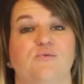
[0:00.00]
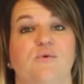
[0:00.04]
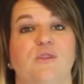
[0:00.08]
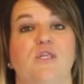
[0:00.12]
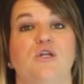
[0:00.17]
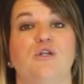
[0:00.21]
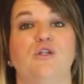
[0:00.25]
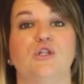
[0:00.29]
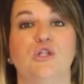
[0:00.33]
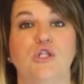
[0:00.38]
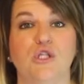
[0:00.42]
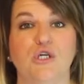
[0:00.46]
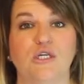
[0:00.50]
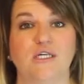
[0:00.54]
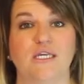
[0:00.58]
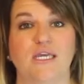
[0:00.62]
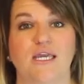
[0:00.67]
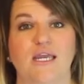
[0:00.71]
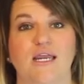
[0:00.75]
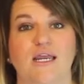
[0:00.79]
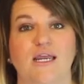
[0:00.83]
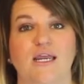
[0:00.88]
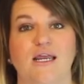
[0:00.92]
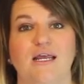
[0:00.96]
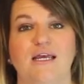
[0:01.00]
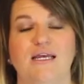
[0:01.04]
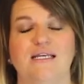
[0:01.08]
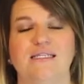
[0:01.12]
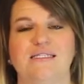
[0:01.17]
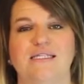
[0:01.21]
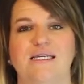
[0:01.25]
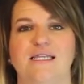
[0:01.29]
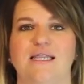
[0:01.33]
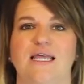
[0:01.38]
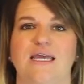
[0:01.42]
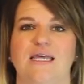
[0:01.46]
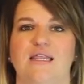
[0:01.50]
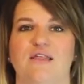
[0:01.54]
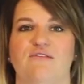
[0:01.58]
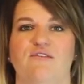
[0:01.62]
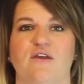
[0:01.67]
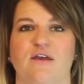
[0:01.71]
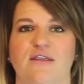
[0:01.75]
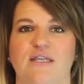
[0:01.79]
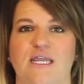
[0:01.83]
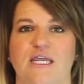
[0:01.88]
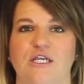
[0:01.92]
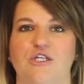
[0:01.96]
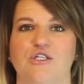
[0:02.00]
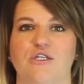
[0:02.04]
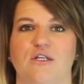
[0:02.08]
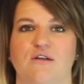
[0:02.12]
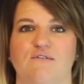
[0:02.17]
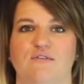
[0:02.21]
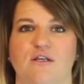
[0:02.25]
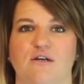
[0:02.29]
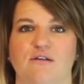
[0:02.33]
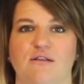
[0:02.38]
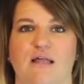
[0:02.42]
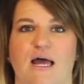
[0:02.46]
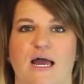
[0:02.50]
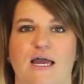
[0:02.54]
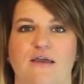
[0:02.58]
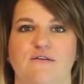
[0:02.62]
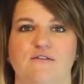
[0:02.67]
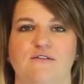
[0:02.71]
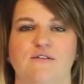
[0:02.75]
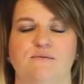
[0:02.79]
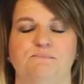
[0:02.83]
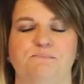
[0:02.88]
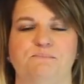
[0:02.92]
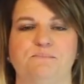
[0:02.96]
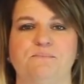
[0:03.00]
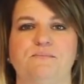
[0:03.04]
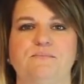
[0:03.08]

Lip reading: when they're looking to lay the foundation of their lives.